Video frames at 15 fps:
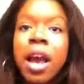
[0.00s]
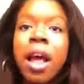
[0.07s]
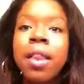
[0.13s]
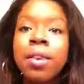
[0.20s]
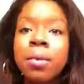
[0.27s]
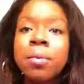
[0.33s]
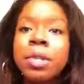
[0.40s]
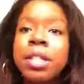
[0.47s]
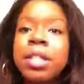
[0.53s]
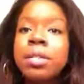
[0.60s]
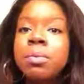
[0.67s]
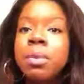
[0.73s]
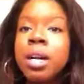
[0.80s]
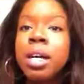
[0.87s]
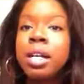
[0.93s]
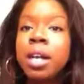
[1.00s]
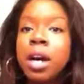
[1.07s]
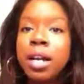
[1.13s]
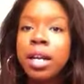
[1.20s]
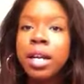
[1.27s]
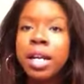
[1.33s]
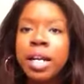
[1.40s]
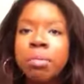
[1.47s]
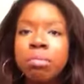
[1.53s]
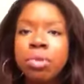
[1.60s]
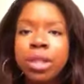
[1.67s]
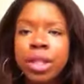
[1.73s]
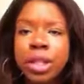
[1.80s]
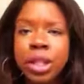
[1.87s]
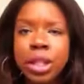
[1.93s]
And the reason why I got it in
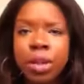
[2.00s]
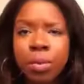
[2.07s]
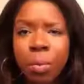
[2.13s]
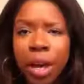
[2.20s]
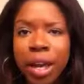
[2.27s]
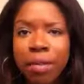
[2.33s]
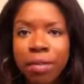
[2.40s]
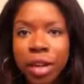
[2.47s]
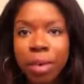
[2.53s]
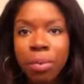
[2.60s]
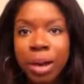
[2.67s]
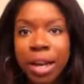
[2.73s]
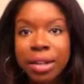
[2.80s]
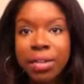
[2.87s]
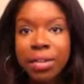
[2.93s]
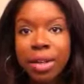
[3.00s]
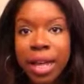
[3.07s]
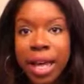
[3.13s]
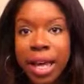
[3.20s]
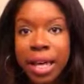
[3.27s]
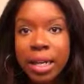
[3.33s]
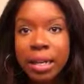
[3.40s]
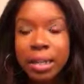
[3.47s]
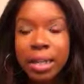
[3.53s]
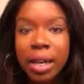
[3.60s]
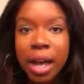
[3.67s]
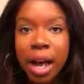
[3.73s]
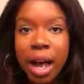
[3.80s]
Brazilian wavy rather than